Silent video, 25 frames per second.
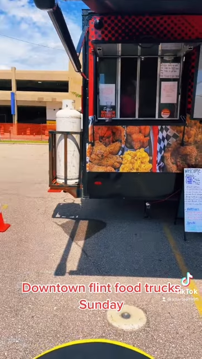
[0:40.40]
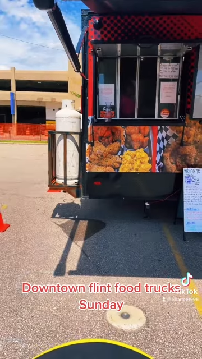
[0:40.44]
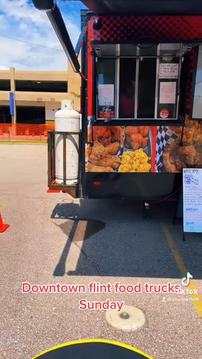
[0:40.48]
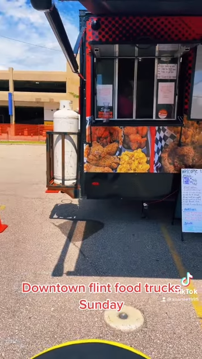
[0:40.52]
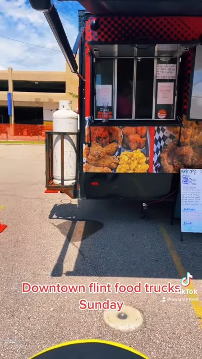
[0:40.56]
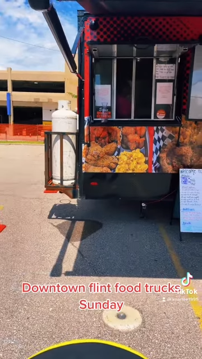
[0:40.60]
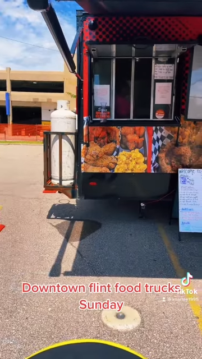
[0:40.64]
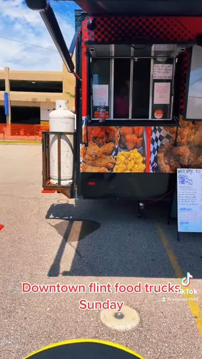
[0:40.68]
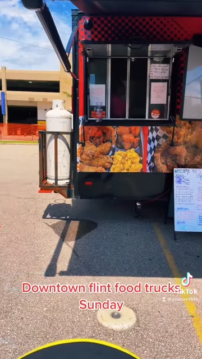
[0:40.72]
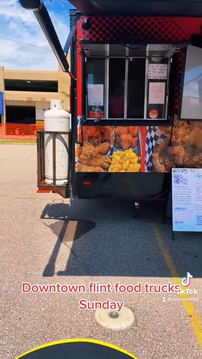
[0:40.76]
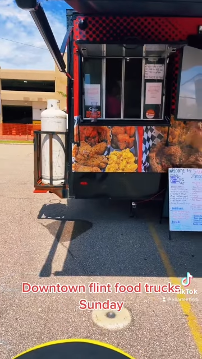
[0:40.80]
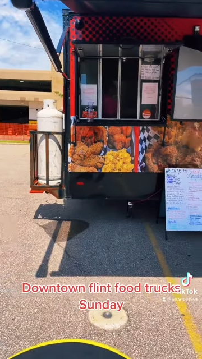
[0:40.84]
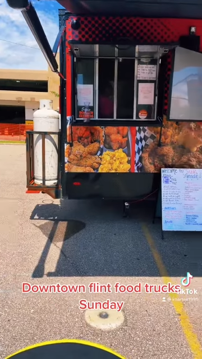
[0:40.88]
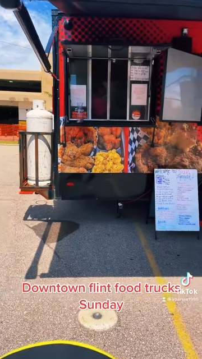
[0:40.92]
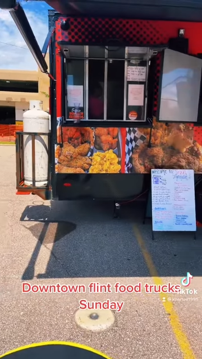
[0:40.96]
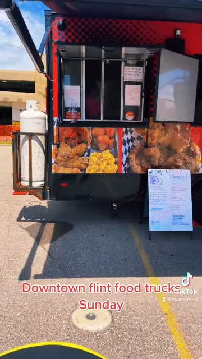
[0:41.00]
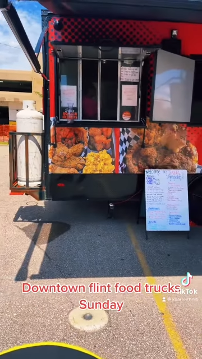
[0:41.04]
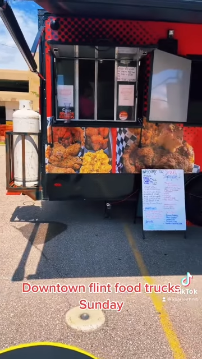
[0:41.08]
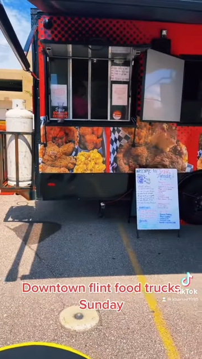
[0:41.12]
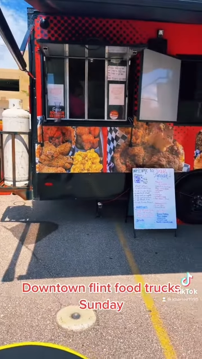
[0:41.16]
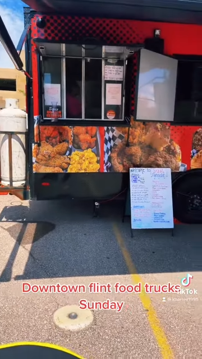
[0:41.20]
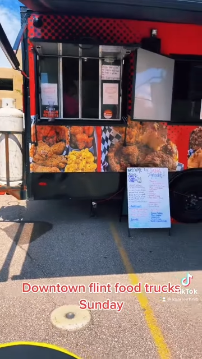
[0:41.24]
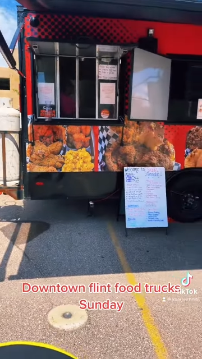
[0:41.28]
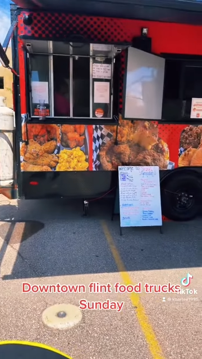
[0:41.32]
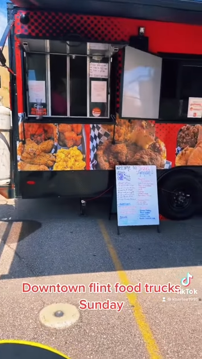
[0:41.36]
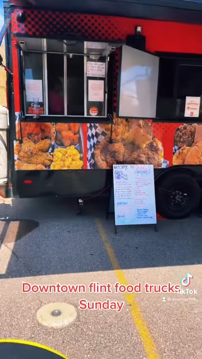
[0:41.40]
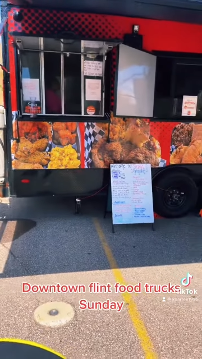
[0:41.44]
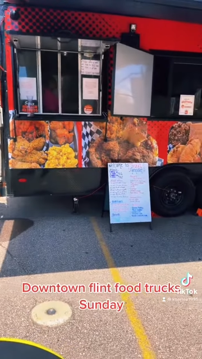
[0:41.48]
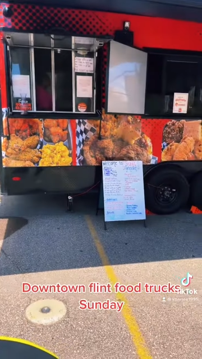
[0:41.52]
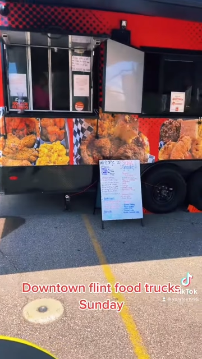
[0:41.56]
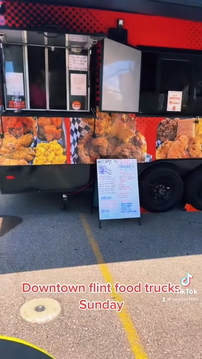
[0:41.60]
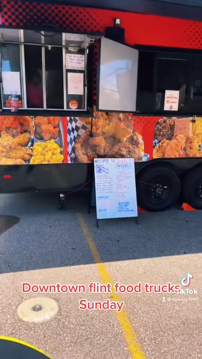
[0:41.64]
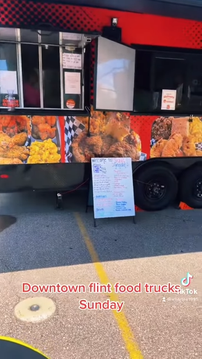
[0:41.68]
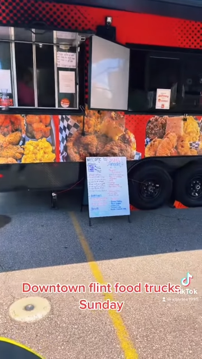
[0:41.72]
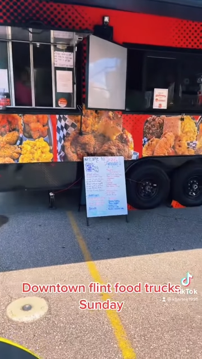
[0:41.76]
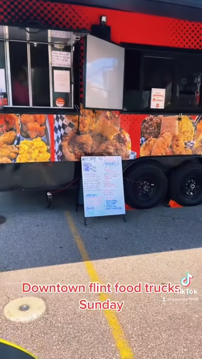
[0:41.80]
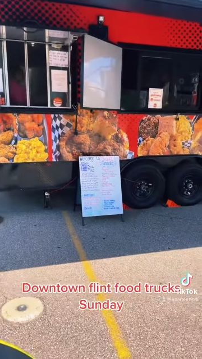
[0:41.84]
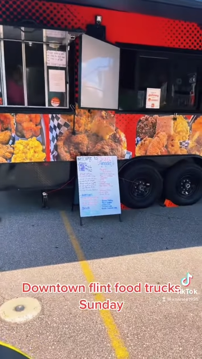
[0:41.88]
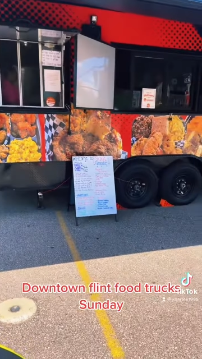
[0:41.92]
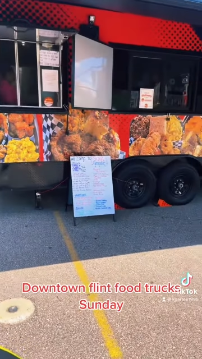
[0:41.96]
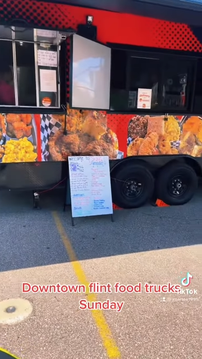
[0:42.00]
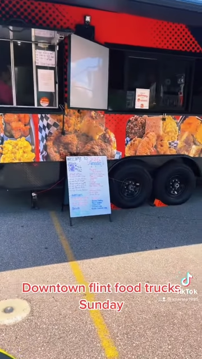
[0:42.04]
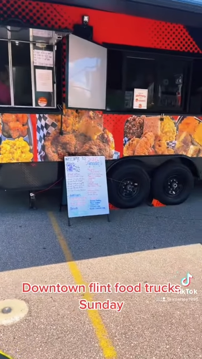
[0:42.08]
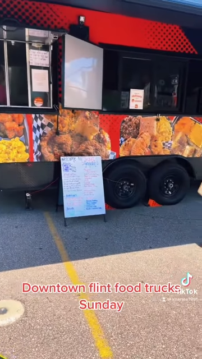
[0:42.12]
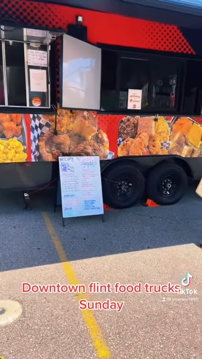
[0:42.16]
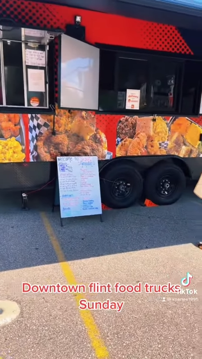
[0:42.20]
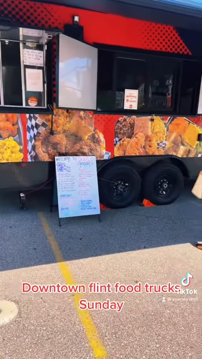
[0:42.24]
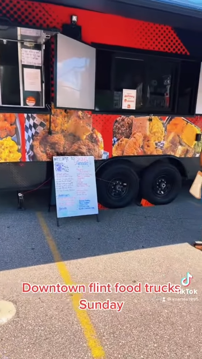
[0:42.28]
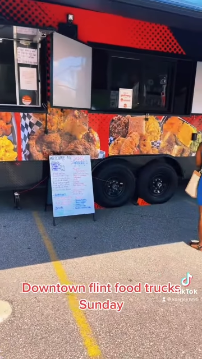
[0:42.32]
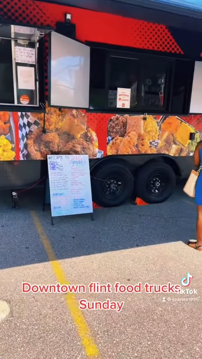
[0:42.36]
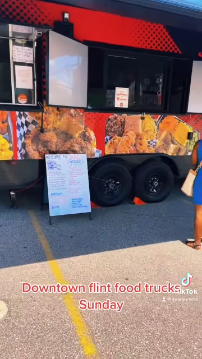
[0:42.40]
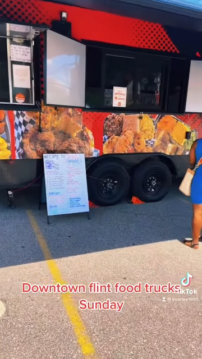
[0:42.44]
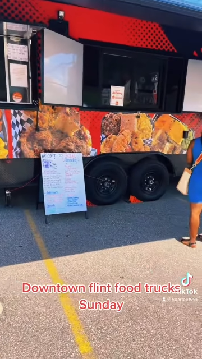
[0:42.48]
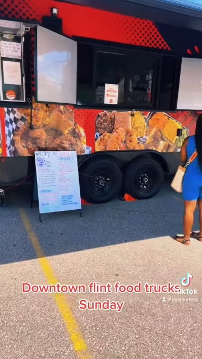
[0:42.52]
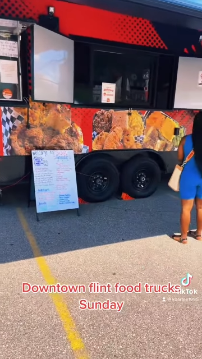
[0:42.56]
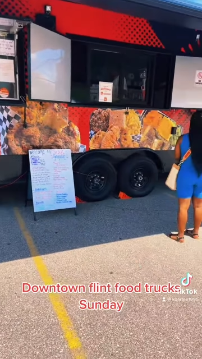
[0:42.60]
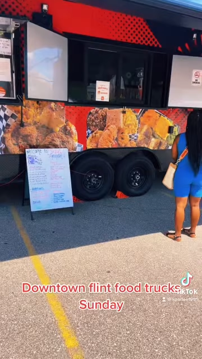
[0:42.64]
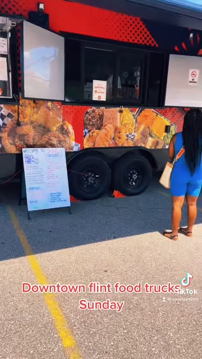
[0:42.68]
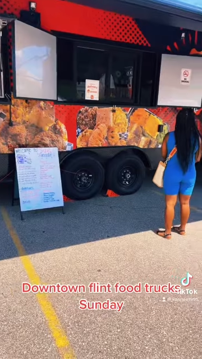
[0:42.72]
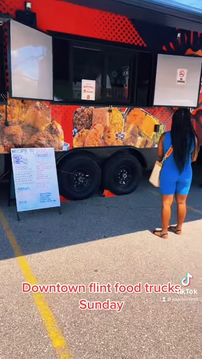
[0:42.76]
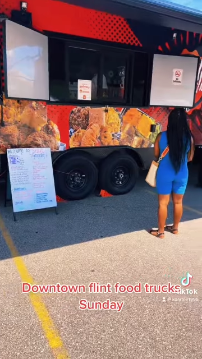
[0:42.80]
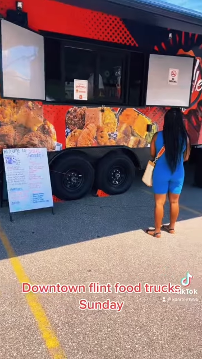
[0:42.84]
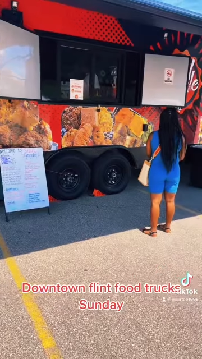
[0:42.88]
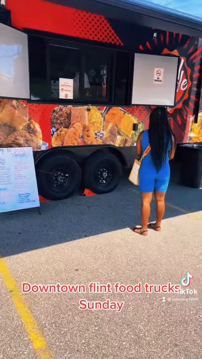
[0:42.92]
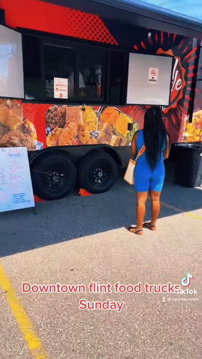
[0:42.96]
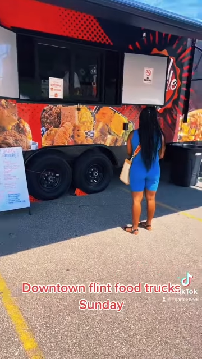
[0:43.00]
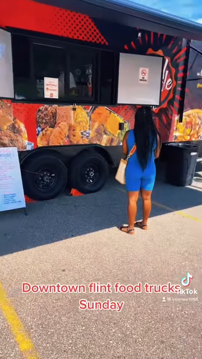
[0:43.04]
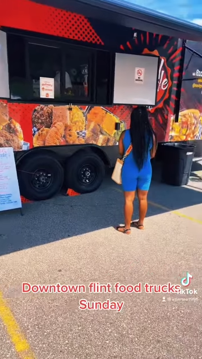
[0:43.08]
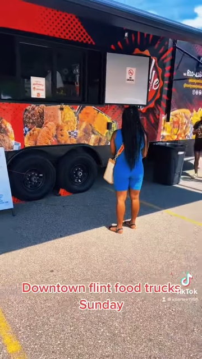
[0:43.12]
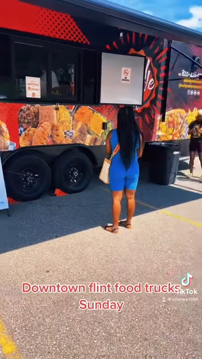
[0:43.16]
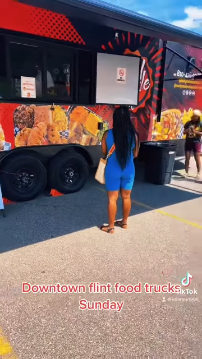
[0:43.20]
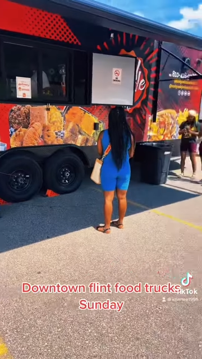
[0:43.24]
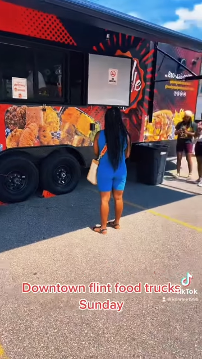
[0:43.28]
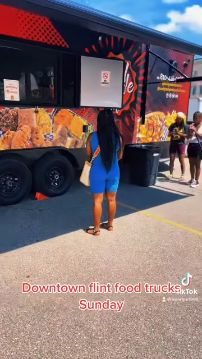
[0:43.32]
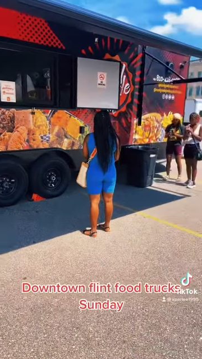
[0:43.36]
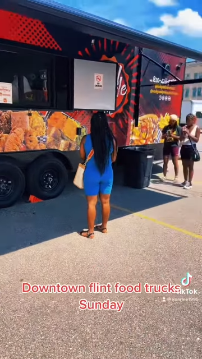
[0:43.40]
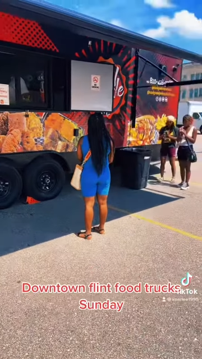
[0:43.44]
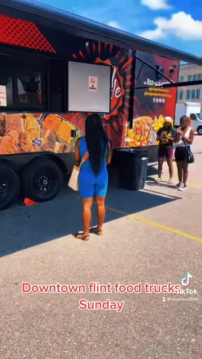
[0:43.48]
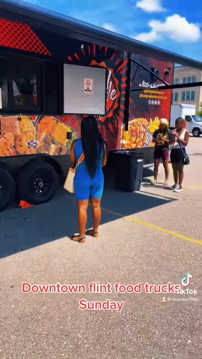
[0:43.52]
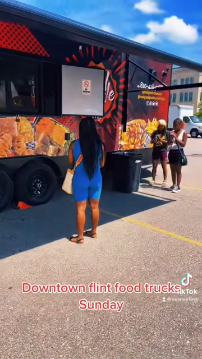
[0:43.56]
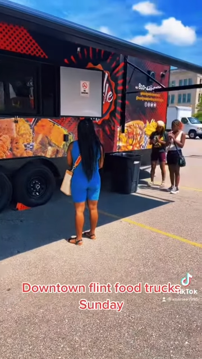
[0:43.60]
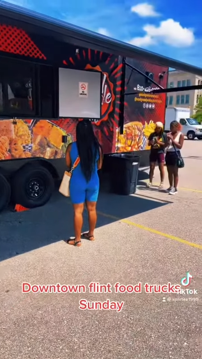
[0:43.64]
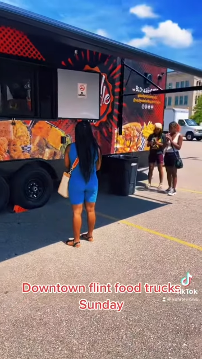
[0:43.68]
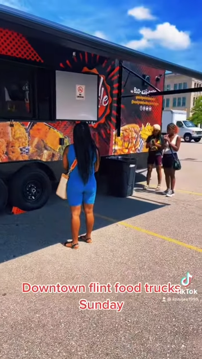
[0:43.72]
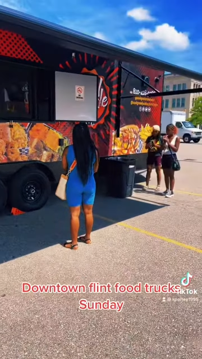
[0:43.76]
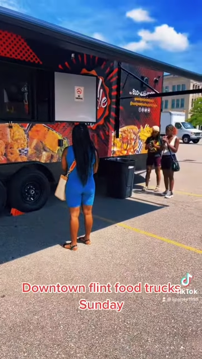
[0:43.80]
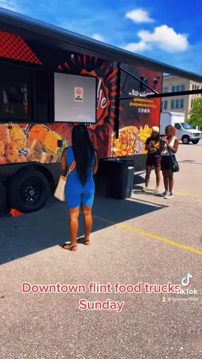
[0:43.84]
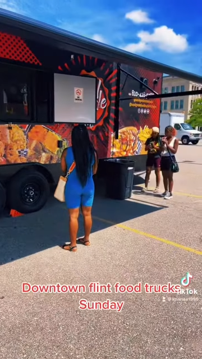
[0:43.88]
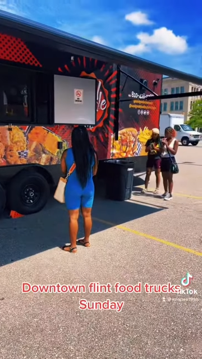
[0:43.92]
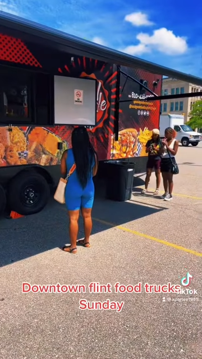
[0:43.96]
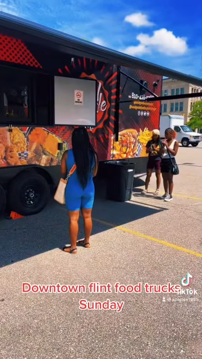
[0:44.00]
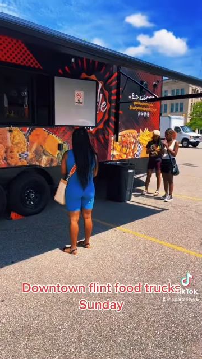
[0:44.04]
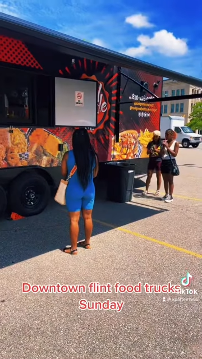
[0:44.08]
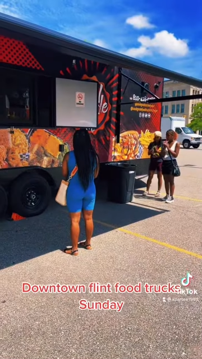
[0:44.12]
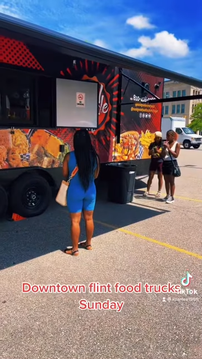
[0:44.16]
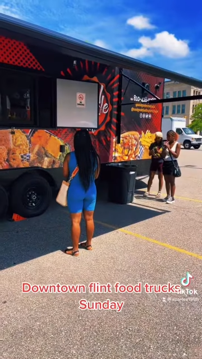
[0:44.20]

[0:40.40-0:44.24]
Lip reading: No face is visible, so there are no lips to read.